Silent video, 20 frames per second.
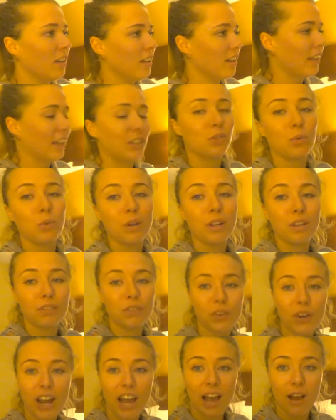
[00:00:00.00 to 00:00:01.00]
Like
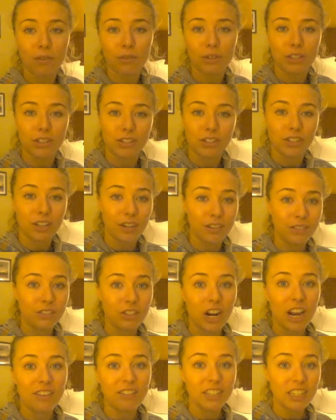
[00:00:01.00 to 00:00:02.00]
24 hours of
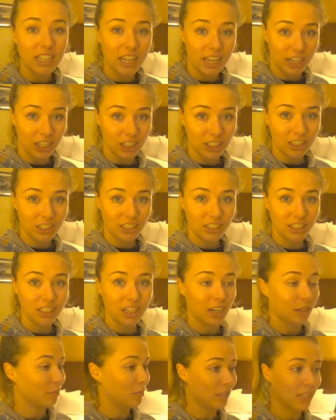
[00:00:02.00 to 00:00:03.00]
driving later.
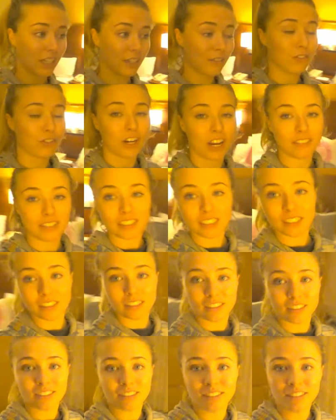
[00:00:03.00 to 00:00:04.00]
I'm sick of driving.
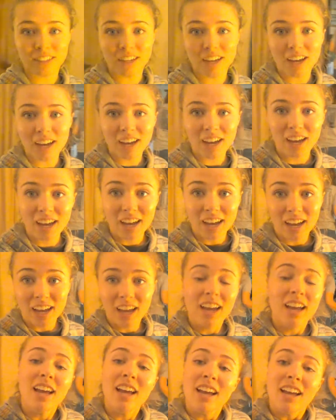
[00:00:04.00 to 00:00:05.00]

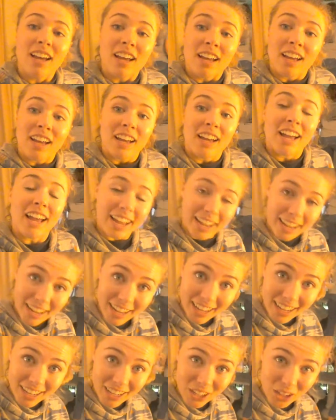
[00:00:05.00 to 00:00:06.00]

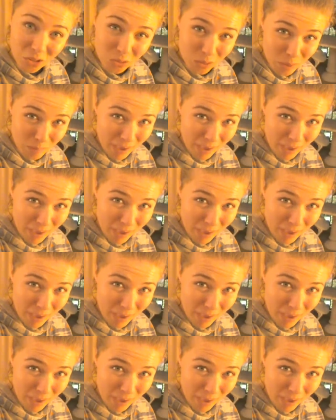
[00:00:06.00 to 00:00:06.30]
And we